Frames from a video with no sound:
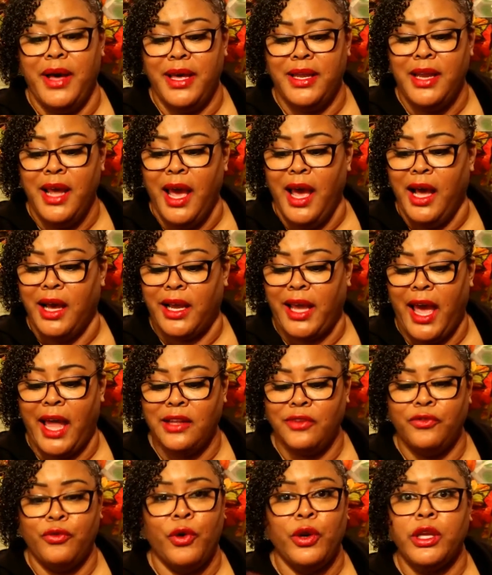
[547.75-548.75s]
But
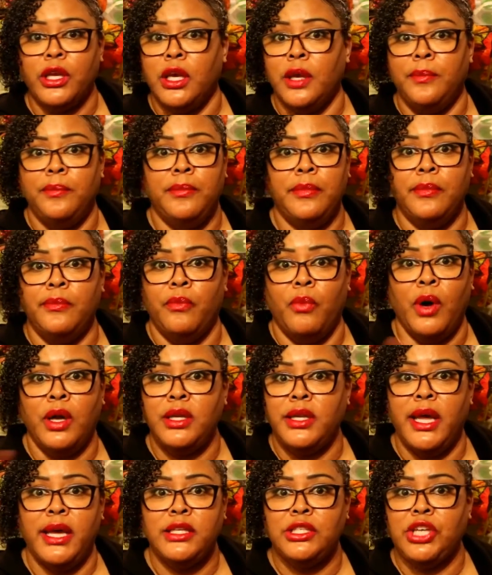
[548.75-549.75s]
California can
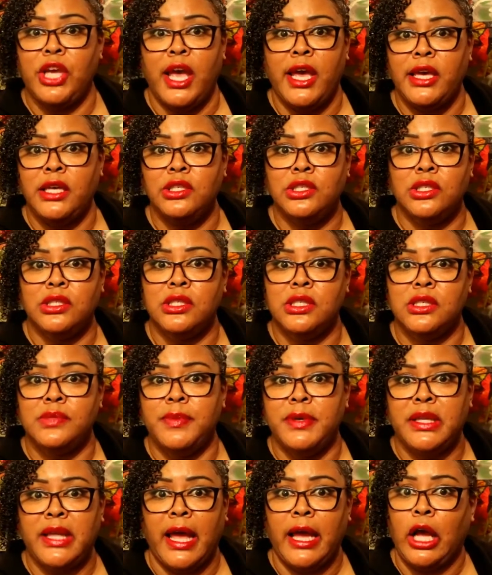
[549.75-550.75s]
one day change and just
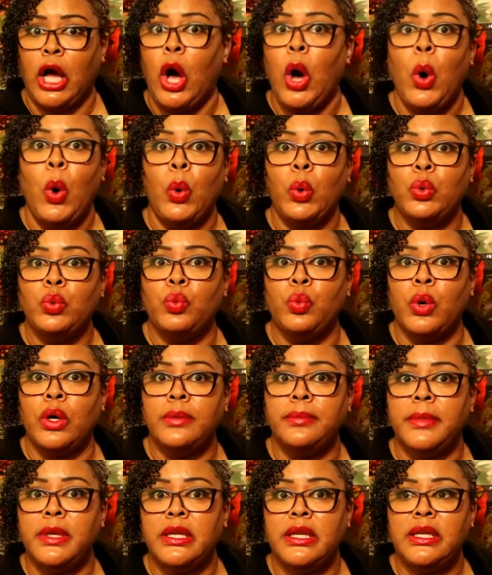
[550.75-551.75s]
be like cold
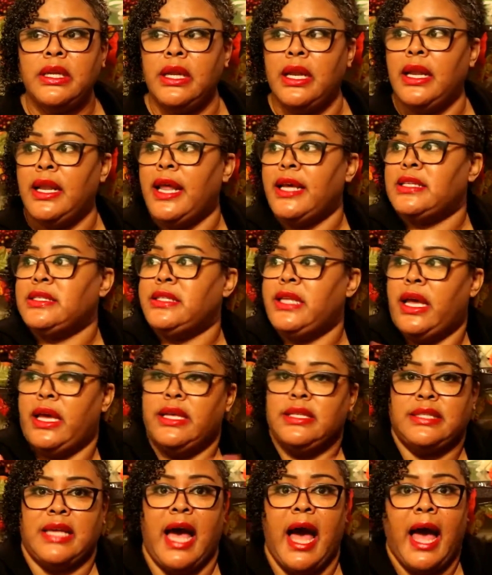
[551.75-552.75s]
one minute and the next
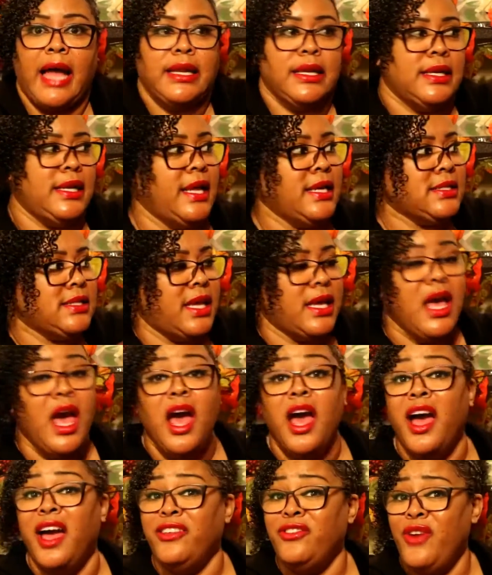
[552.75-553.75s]
day it's hot and the next day.
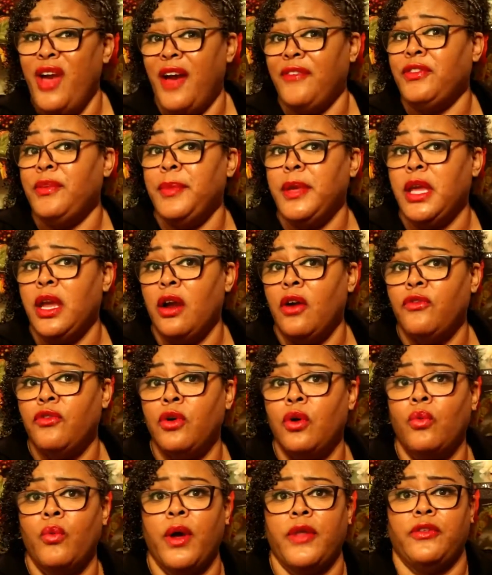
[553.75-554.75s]
And you have to be
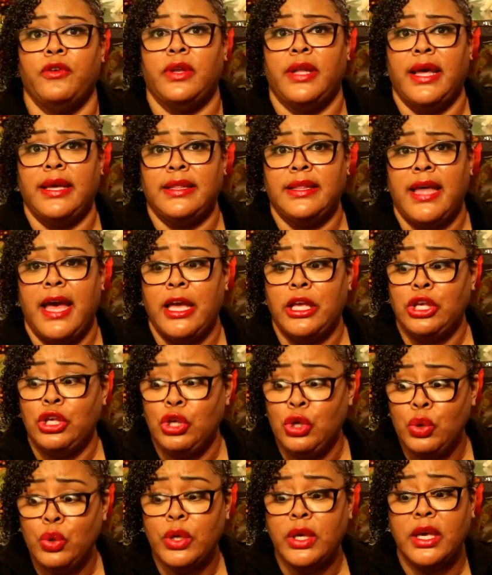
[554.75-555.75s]
careful in weather like that.
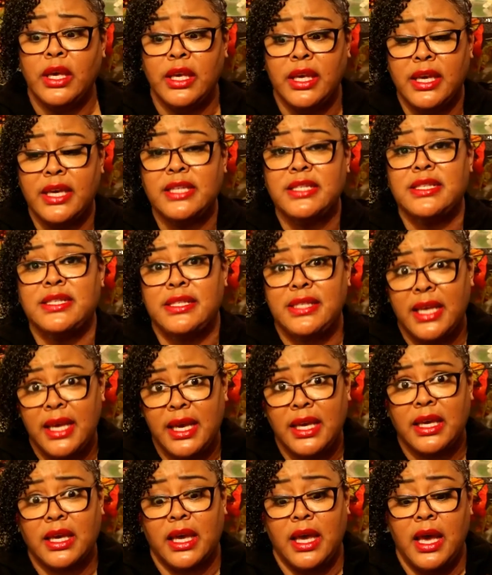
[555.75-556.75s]
You can get
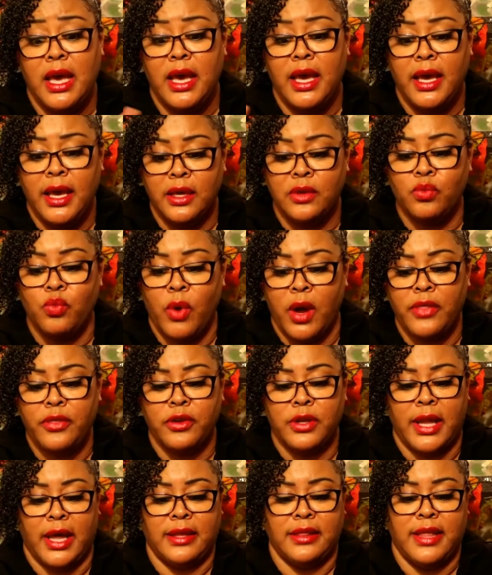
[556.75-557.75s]
sick in
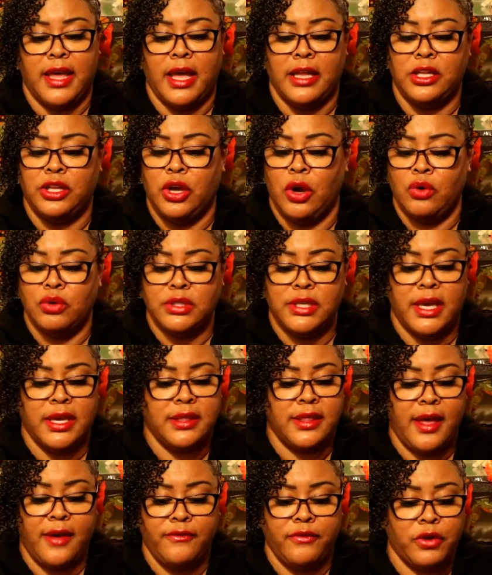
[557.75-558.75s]
weather like that. Don't
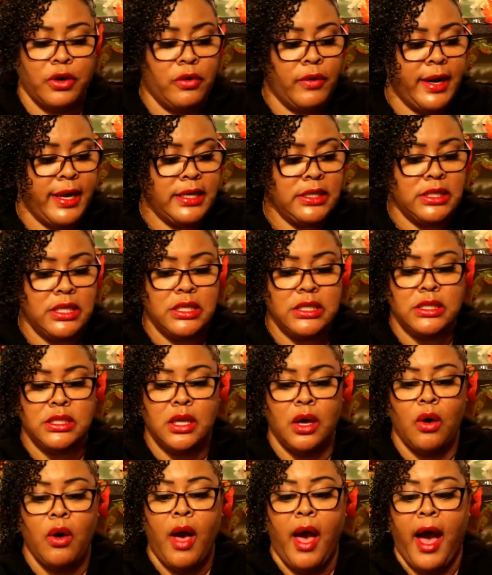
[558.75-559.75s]
take that for granted.
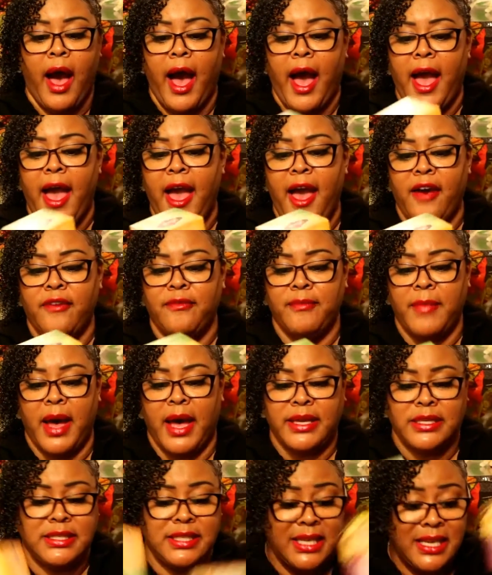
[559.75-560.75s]
So I have
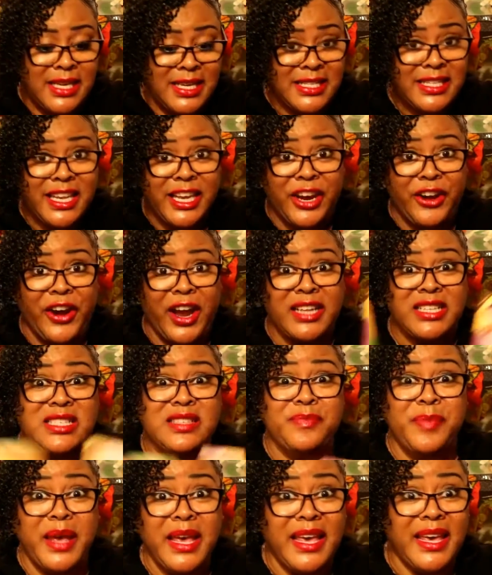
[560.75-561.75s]
my teeth here. And
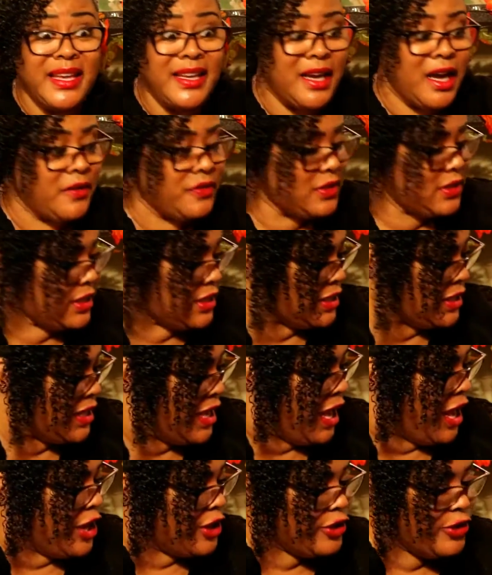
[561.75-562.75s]
speaking of
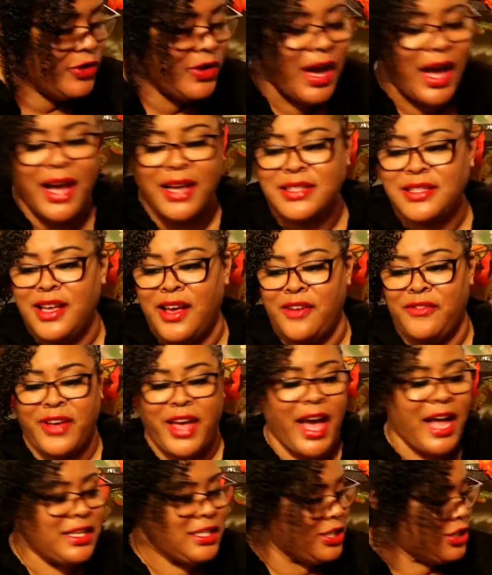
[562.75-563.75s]
tea, you guys, I've
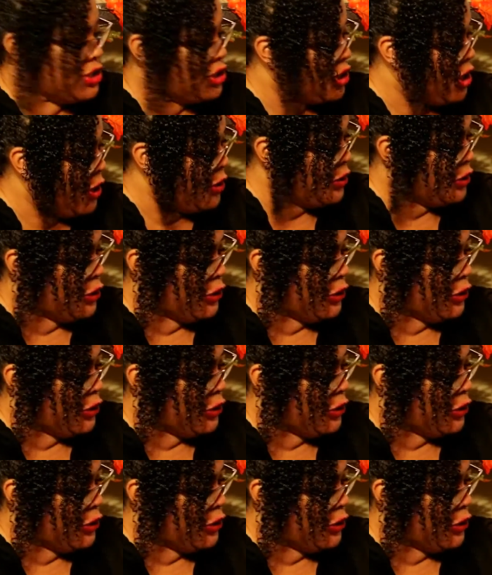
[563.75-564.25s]
got to show